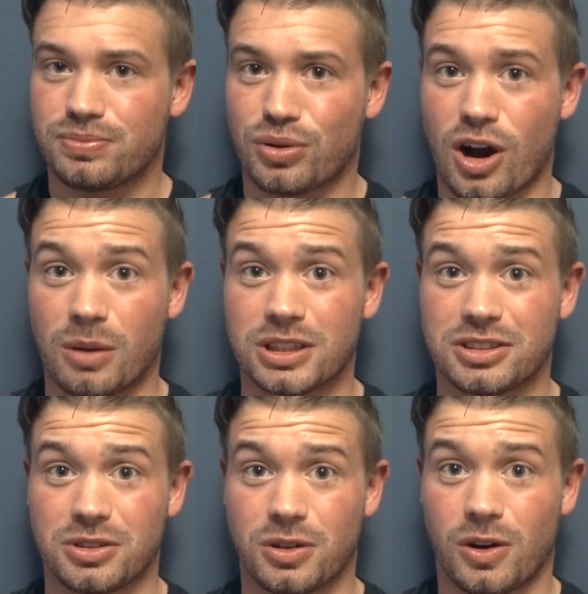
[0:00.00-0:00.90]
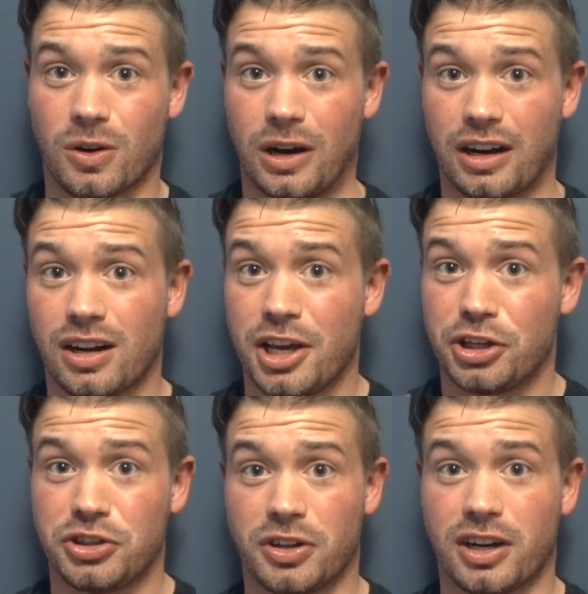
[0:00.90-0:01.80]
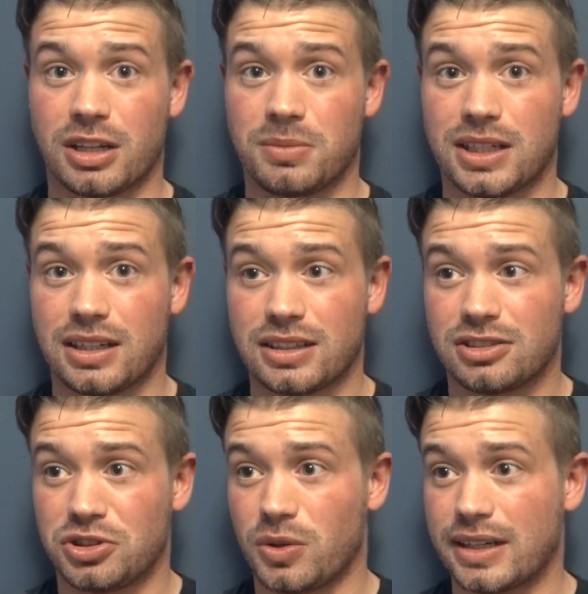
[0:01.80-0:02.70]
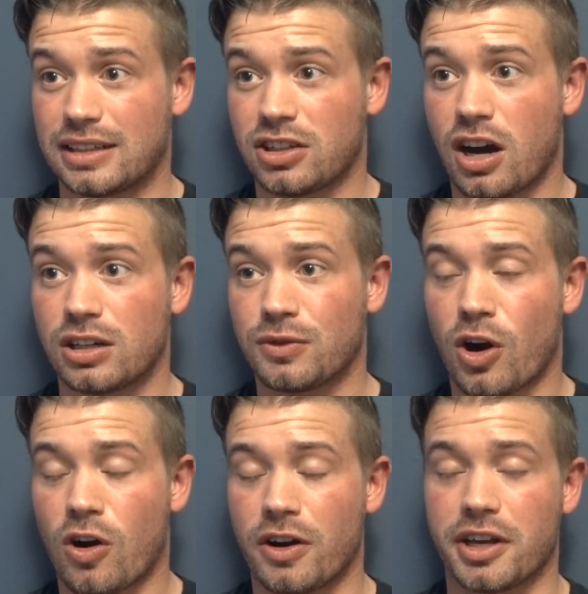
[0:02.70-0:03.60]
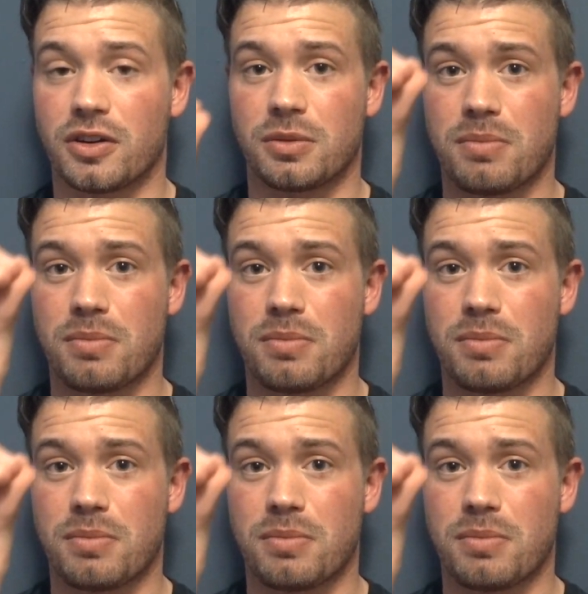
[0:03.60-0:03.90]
promise you, or you're going to be doing a ton of cardio to